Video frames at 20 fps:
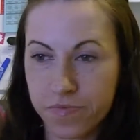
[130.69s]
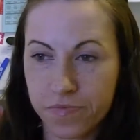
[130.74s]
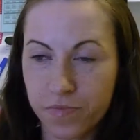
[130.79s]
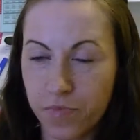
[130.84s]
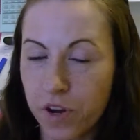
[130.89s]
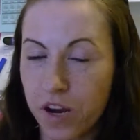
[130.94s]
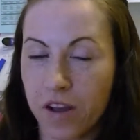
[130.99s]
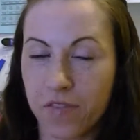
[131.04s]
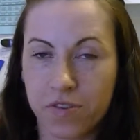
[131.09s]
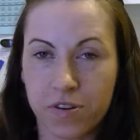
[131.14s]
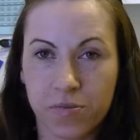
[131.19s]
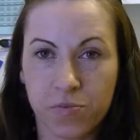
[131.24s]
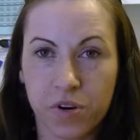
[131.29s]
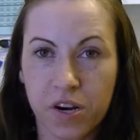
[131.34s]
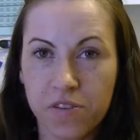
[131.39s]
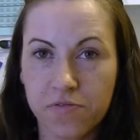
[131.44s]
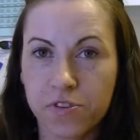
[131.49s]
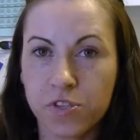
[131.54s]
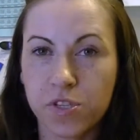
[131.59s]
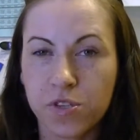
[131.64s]

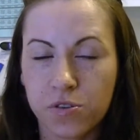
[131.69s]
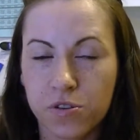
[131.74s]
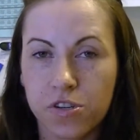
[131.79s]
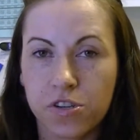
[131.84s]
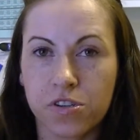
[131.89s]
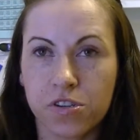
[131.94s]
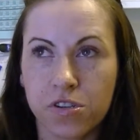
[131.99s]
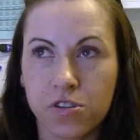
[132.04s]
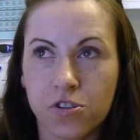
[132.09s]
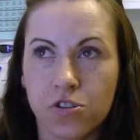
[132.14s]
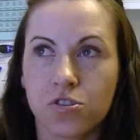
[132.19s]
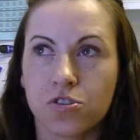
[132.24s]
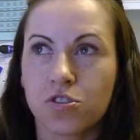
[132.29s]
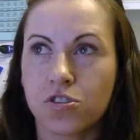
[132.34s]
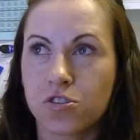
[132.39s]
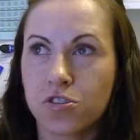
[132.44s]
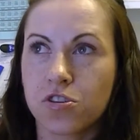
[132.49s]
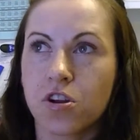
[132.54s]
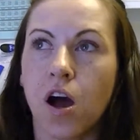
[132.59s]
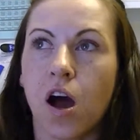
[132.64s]
whatever your
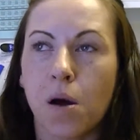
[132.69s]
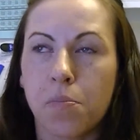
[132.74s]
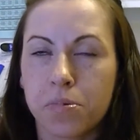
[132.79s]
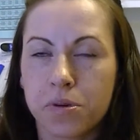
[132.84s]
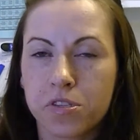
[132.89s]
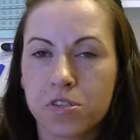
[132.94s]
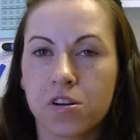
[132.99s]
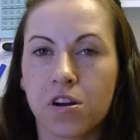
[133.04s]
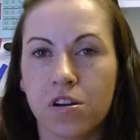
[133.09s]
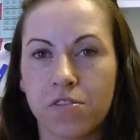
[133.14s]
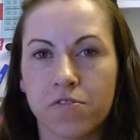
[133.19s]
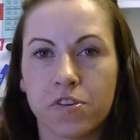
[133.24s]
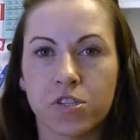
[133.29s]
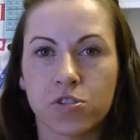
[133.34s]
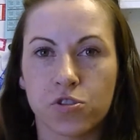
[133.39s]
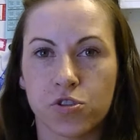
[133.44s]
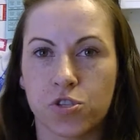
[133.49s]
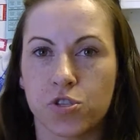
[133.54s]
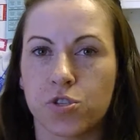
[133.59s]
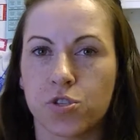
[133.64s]
topics are of
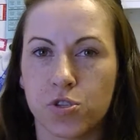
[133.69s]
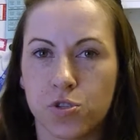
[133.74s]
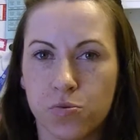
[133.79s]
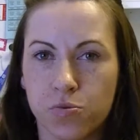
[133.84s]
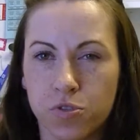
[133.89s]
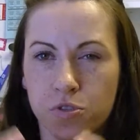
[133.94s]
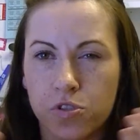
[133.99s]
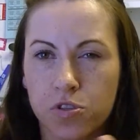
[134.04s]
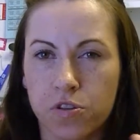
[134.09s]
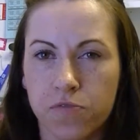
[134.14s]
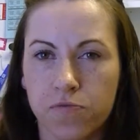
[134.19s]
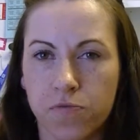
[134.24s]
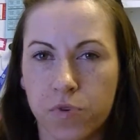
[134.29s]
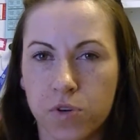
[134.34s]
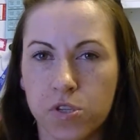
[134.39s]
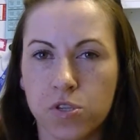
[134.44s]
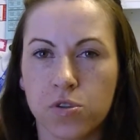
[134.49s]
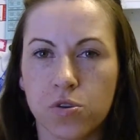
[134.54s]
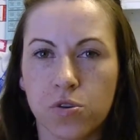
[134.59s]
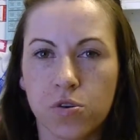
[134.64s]
interest to you, and sort of
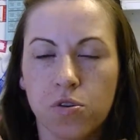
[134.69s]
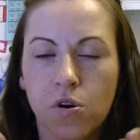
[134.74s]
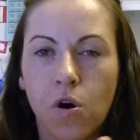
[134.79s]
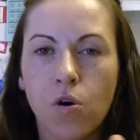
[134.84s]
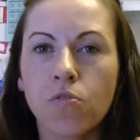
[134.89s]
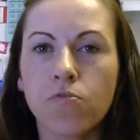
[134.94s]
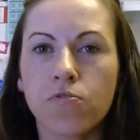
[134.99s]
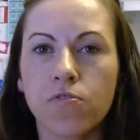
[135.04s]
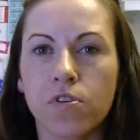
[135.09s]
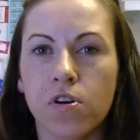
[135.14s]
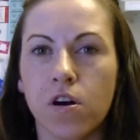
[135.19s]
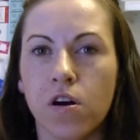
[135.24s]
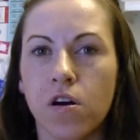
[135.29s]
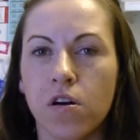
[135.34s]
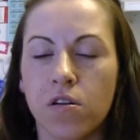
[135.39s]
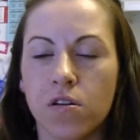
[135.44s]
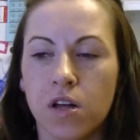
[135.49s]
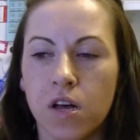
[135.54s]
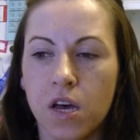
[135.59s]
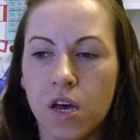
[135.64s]
what your
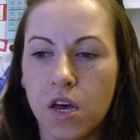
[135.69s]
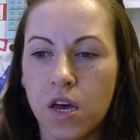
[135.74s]
overall